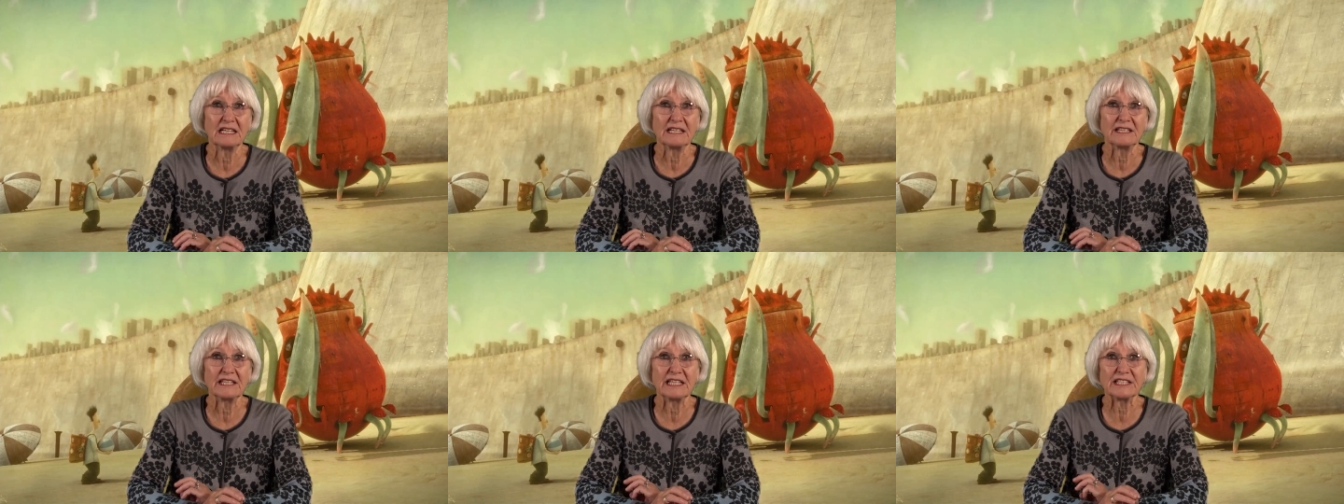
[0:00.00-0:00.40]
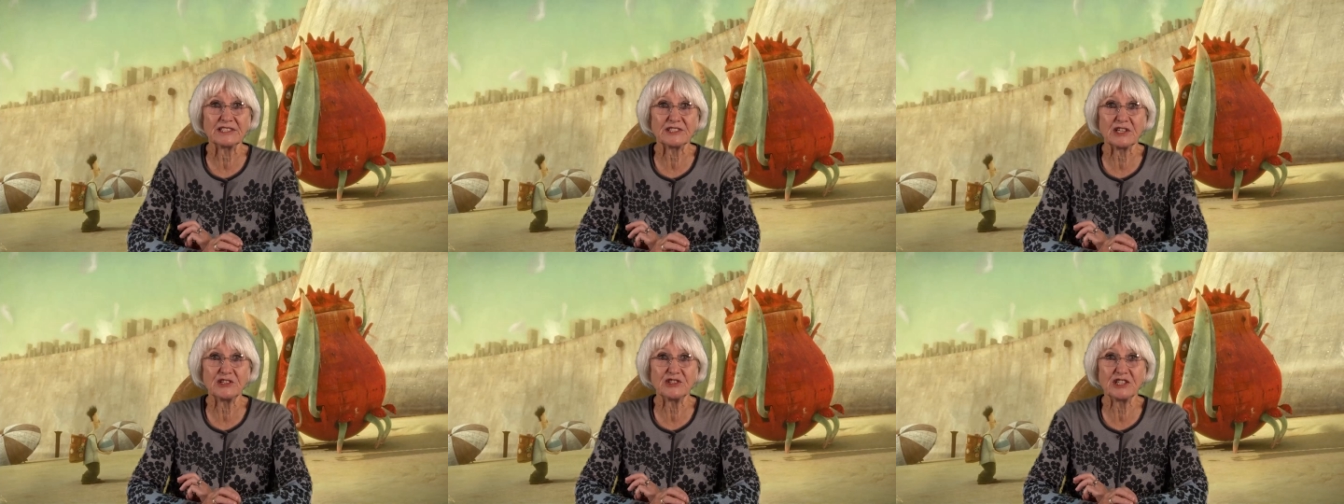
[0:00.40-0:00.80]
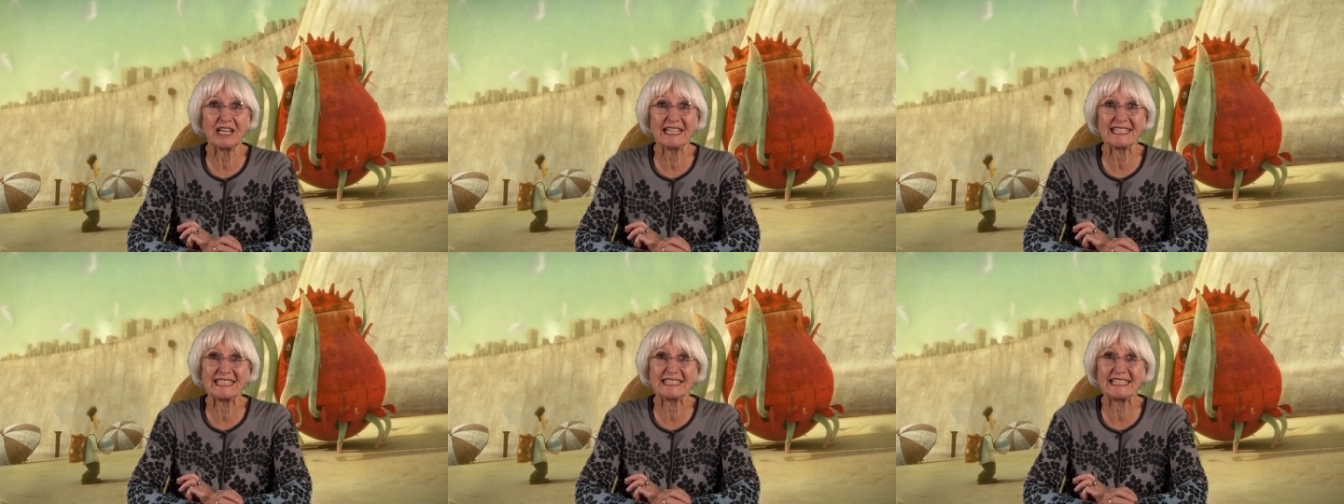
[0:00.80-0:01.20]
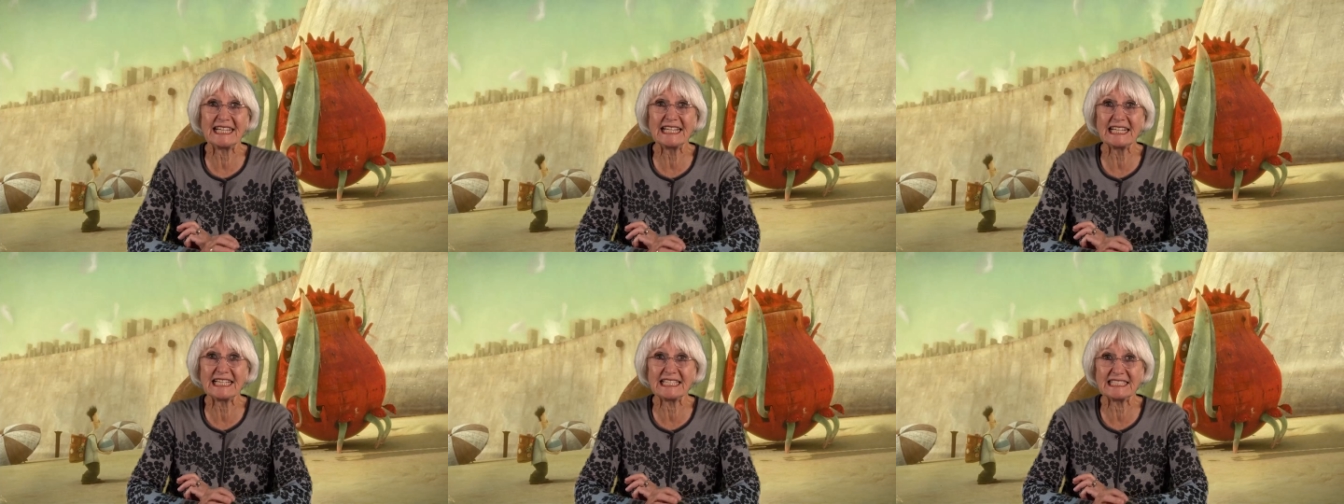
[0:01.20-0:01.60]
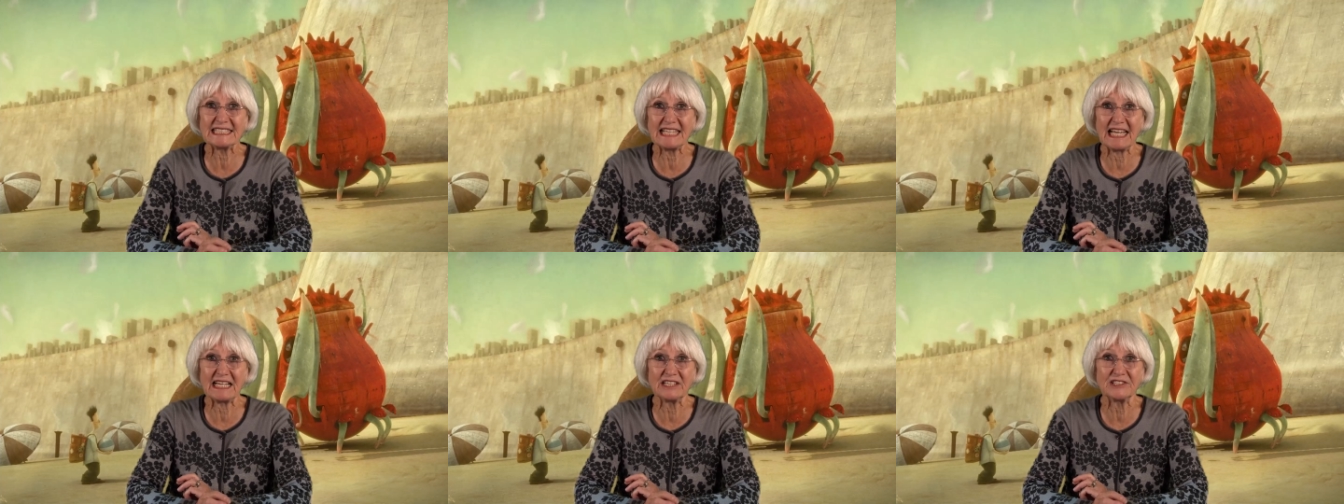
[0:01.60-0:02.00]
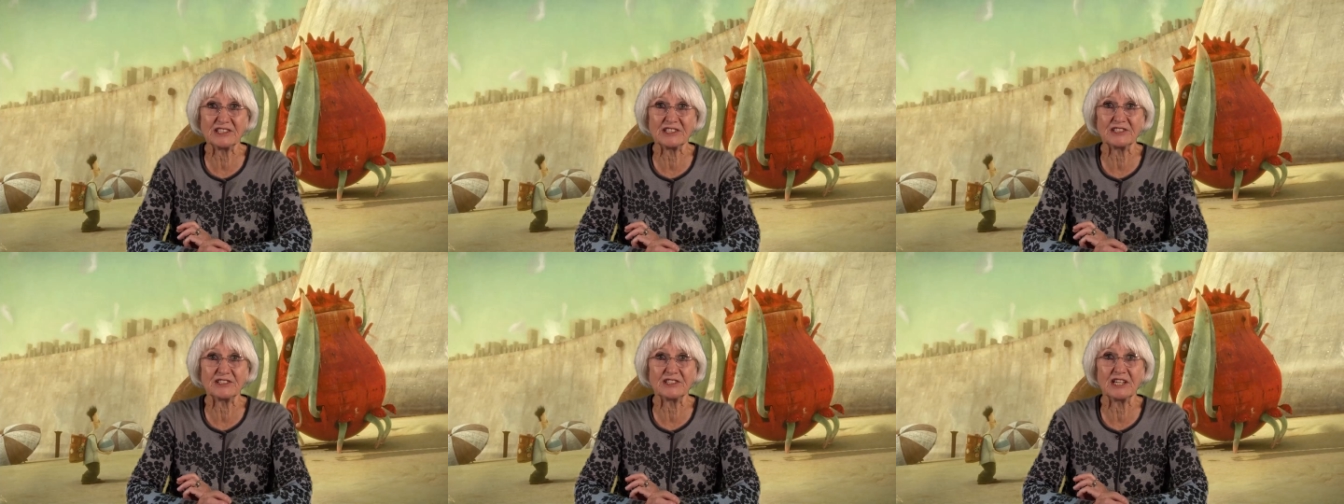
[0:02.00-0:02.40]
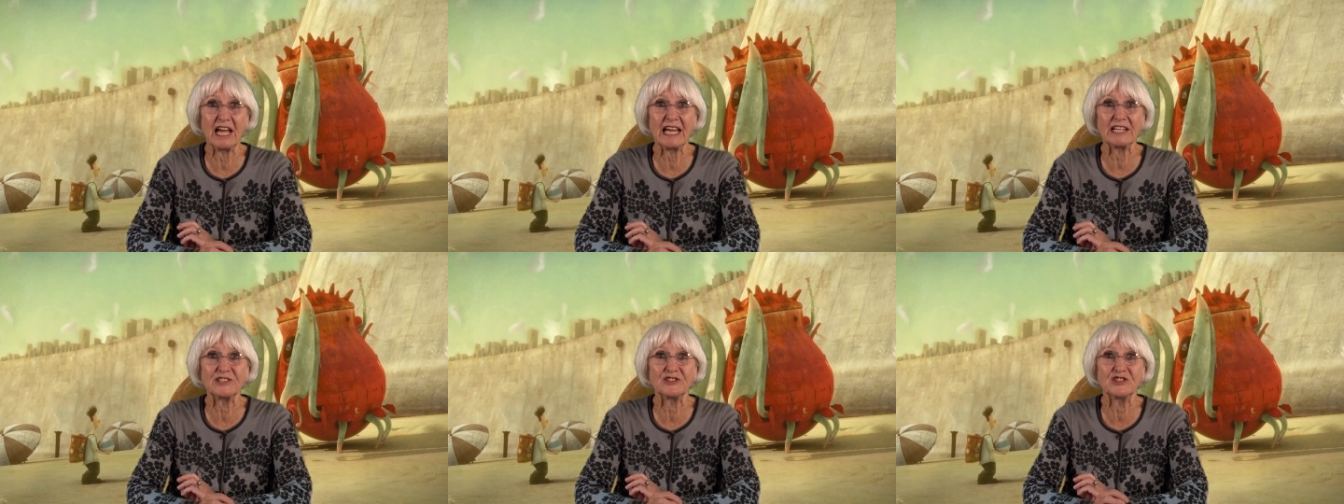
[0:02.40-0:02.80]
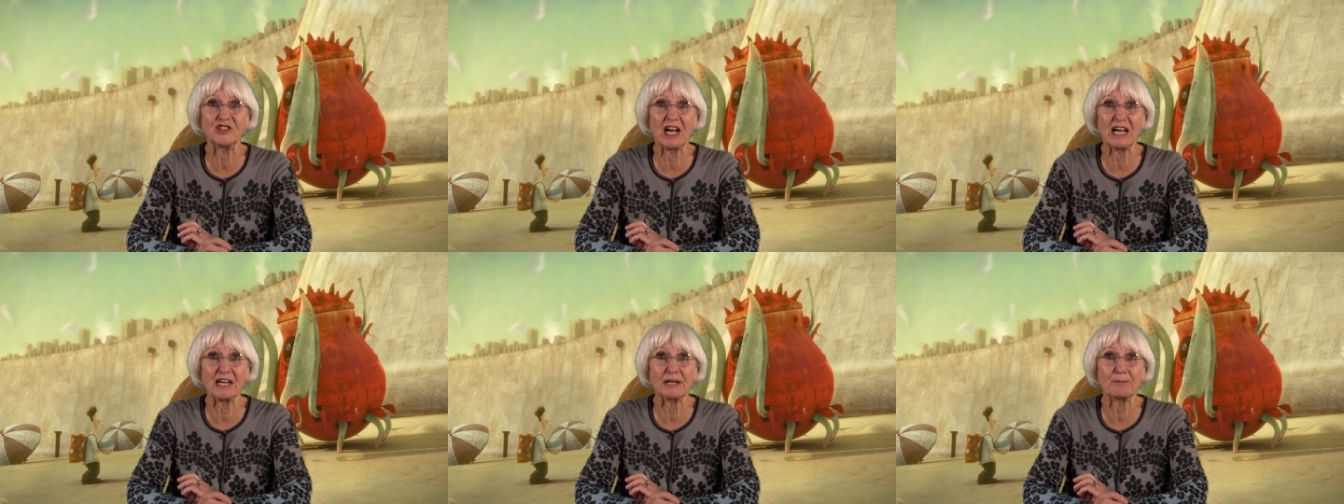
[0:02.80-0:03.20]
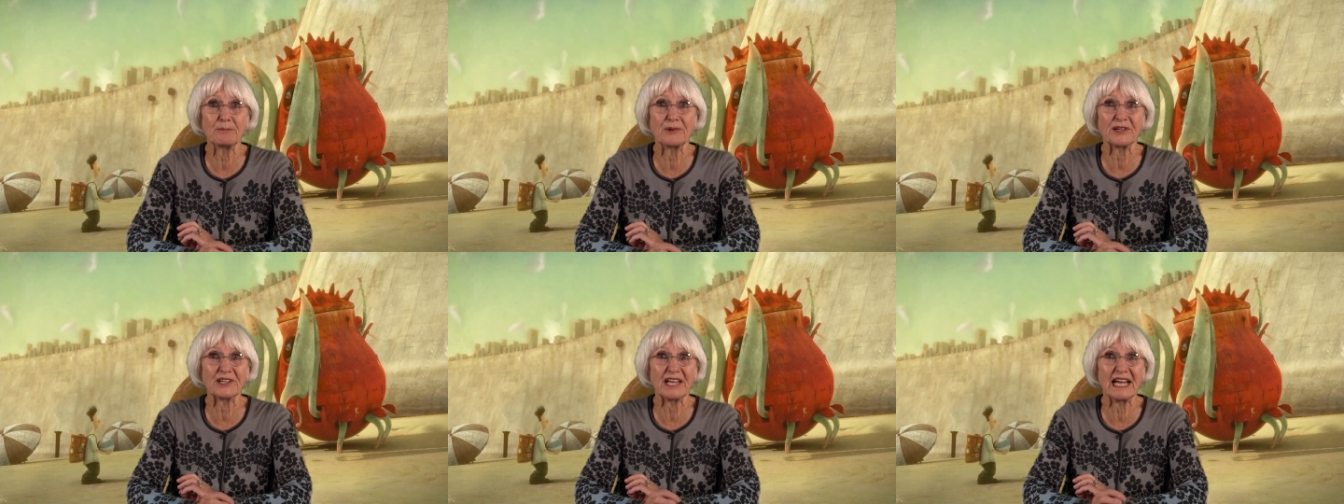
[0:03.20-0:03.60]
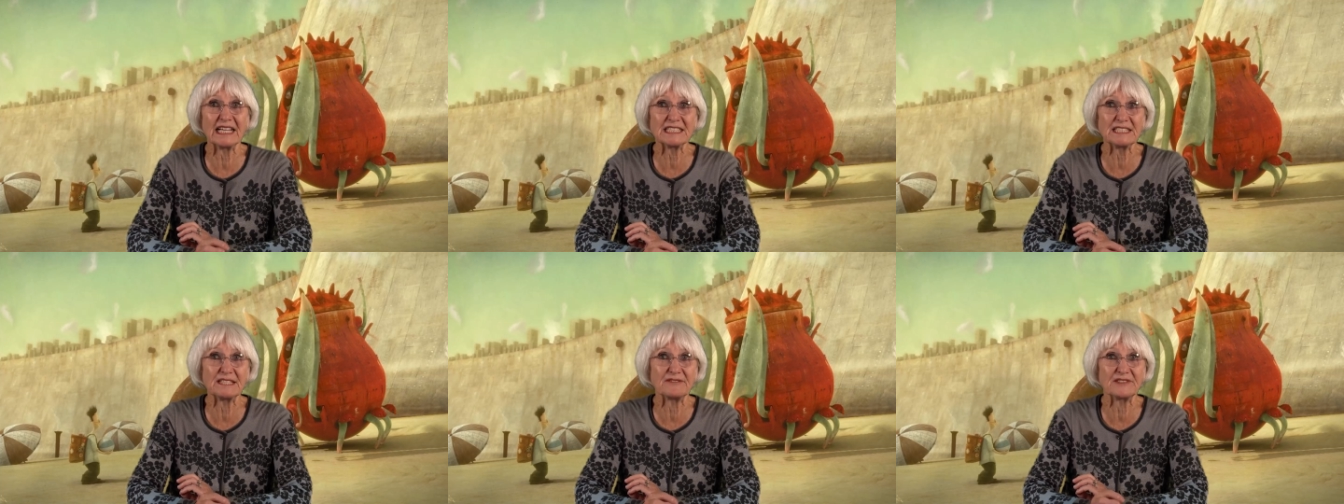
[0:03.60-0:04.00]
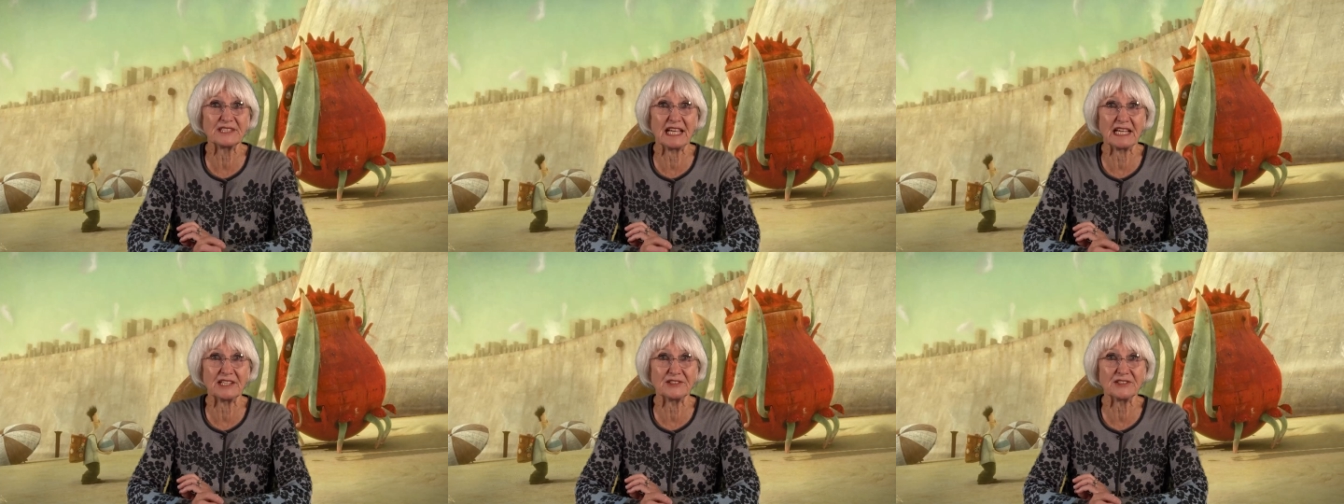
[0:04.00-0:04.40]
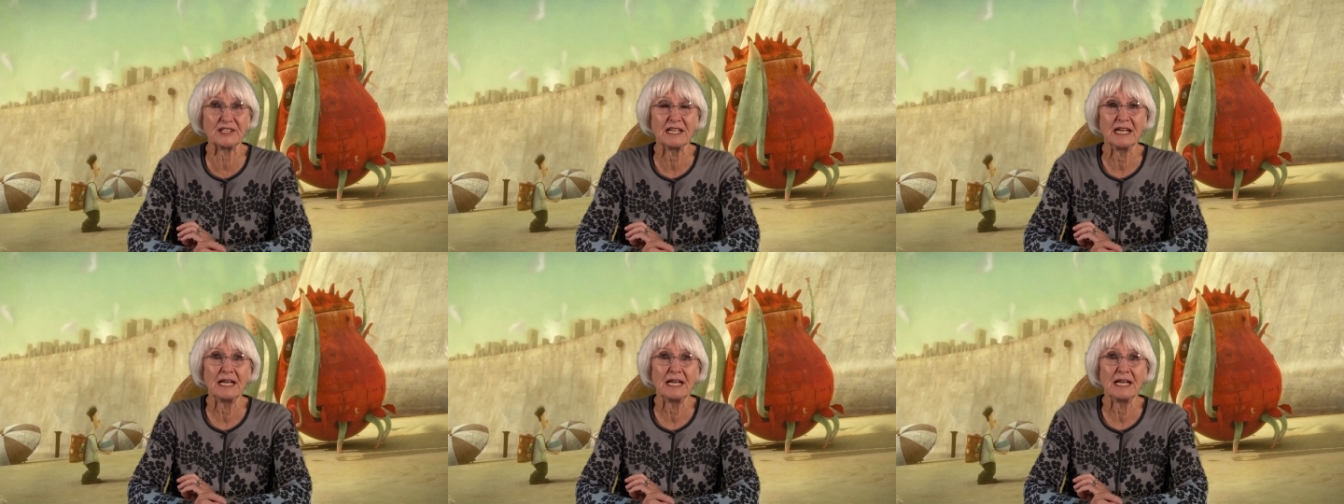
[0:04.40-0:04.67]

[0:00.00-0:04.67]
The associated tinkling sound and junk percussive sounds